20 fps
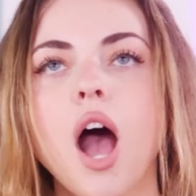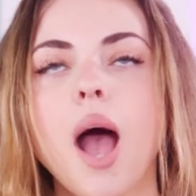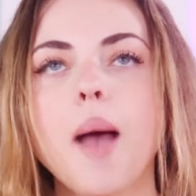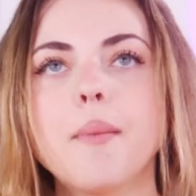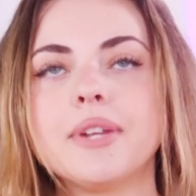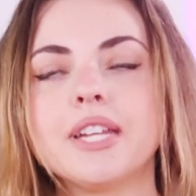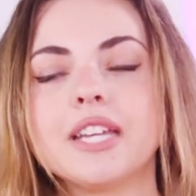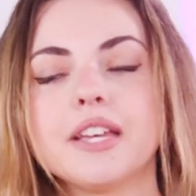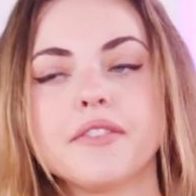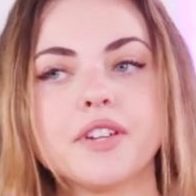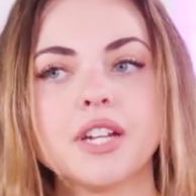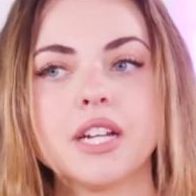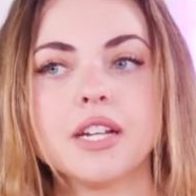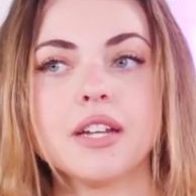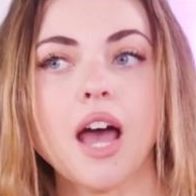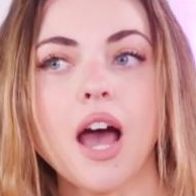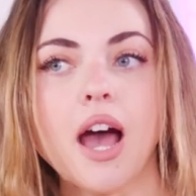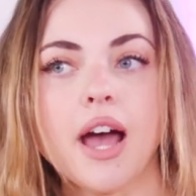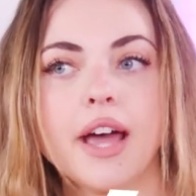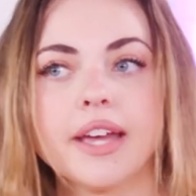I'm gonna give it a
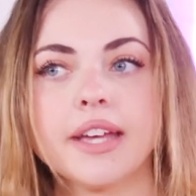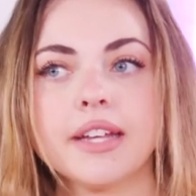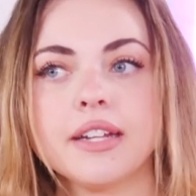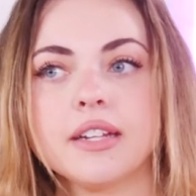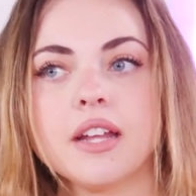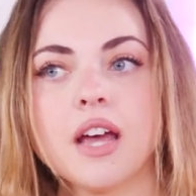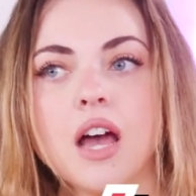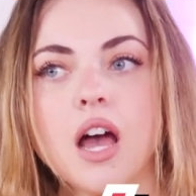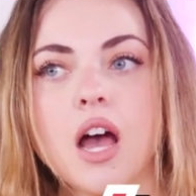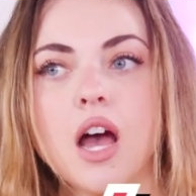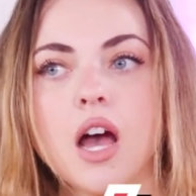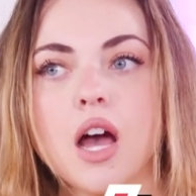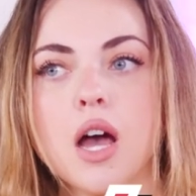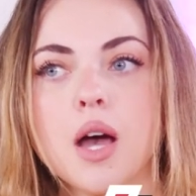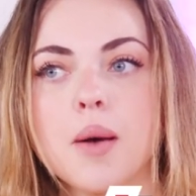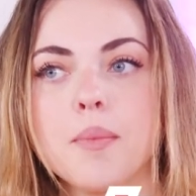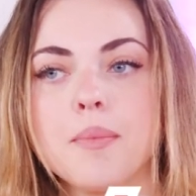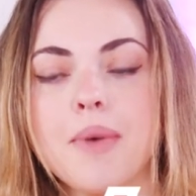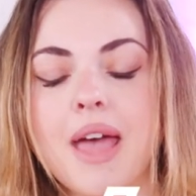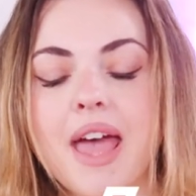nine.
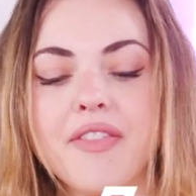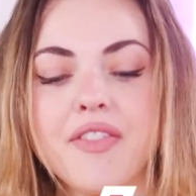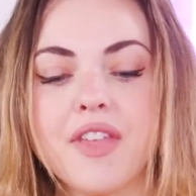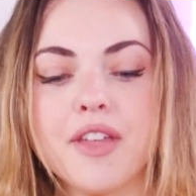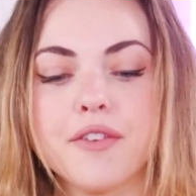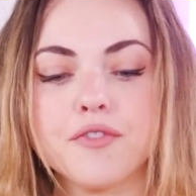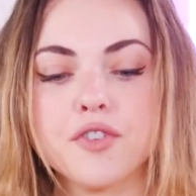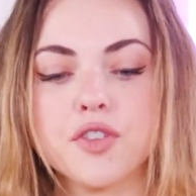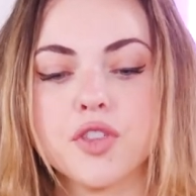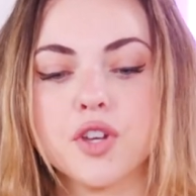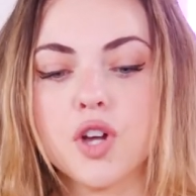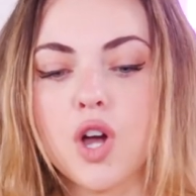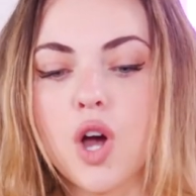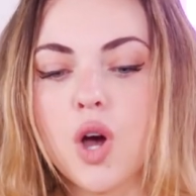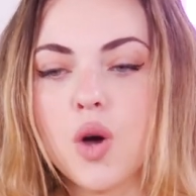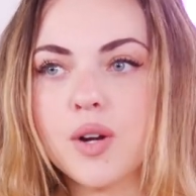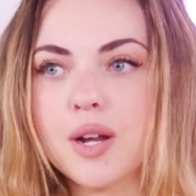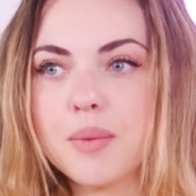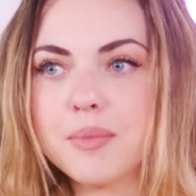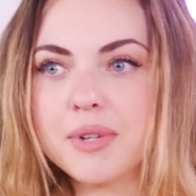Um, and then for the
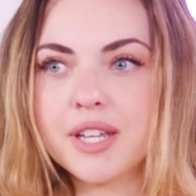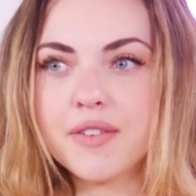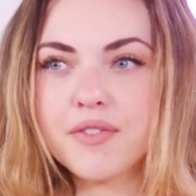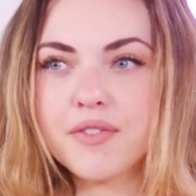coat, I'm gonna